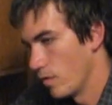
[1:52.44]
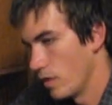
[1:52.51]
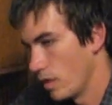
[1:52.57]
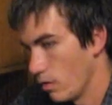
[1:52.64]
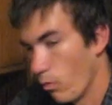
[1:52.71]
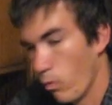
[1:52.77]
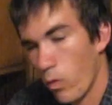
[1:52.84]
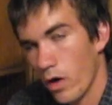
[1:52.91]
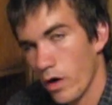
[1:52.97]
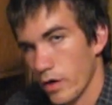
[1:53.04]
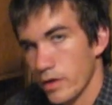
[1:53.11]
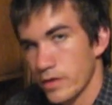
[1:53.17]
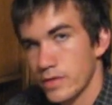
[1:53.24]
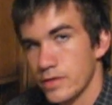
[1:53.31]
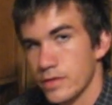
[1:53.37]
It
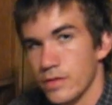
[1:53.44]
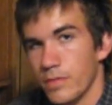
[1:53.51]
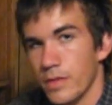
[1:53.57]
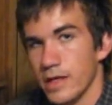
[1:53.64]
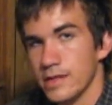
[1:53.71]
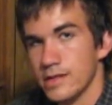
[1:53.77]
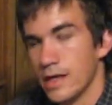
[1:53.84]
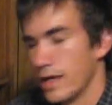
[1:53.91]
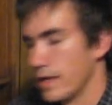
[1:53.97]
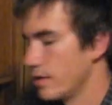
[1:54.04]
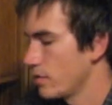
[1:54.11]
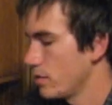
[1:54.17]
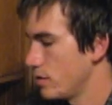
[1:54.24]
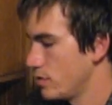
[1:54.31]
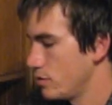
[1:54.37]
works, but it's not
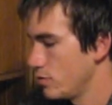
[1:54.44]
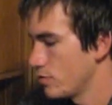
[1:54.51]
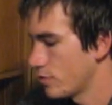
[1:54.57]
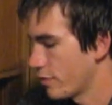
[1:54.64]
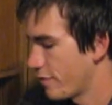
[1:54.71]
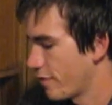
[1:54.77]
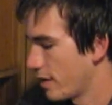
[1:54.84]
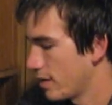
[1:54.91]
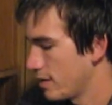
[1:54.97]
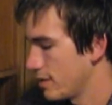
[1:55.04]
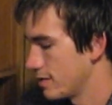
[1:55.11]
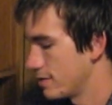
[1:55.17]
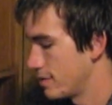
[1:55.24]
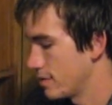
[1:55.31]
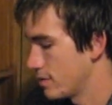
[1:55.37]
nearly as
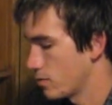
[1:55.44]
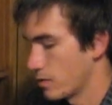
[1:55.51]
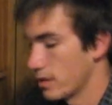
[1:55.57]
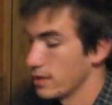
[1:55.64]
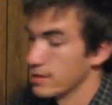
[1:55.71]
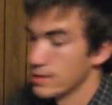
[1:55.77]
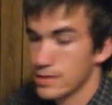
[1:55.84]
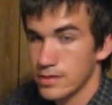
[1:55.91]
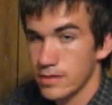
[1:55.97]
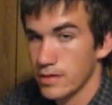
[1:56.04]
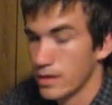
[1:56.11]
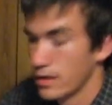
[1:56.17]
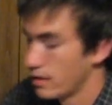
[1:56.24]
user-friendly as this one is,